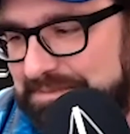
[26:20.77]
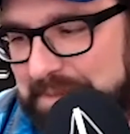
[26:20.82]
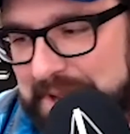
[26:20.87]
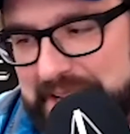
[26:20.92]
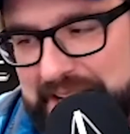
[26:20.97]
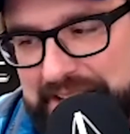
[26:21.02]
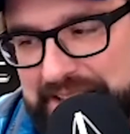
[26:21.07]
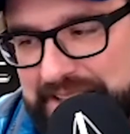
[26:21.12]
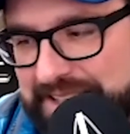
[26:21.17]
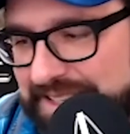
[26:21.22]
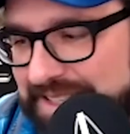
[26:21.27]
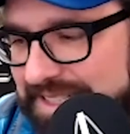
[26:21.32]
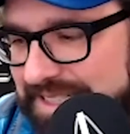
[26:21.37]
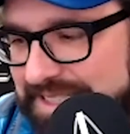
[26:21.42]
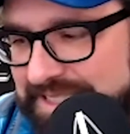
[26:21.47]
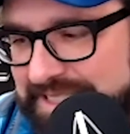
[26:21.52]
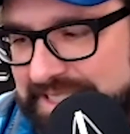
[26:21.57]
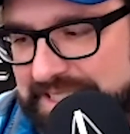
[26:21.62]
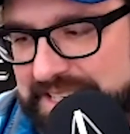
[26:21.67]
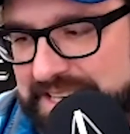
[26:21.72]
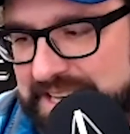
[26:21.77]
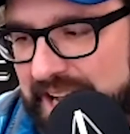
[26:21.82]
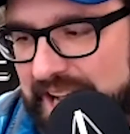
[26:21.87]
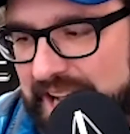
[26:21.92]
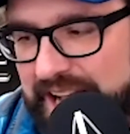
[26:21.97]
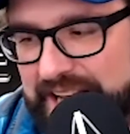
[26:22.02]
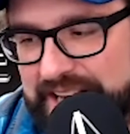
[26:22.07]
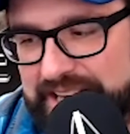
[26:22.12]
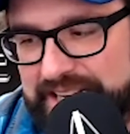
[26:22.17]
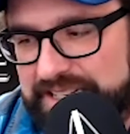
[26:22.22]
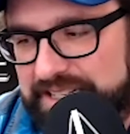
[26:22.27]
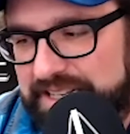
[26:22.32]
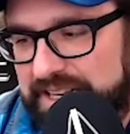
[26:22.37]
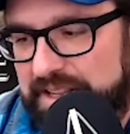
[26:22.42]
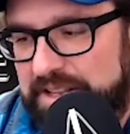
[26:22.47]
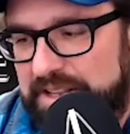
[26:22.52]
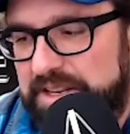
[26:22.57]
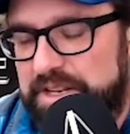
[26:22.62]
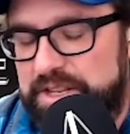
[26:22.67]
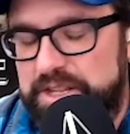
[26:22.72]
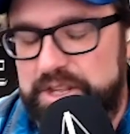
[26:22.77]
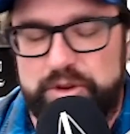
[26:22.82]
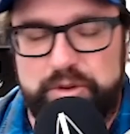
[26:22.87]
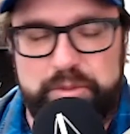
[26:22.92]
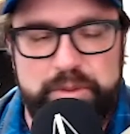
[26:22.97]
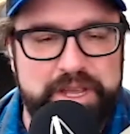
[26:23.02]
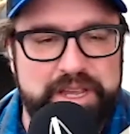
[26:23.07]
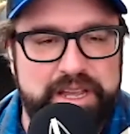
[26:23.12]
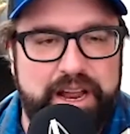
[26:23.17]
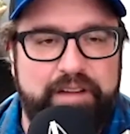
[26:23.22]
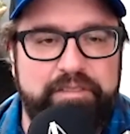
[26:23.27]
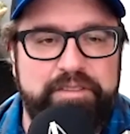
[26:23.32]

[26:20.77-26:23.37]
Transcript: man, it's just not uh, you being.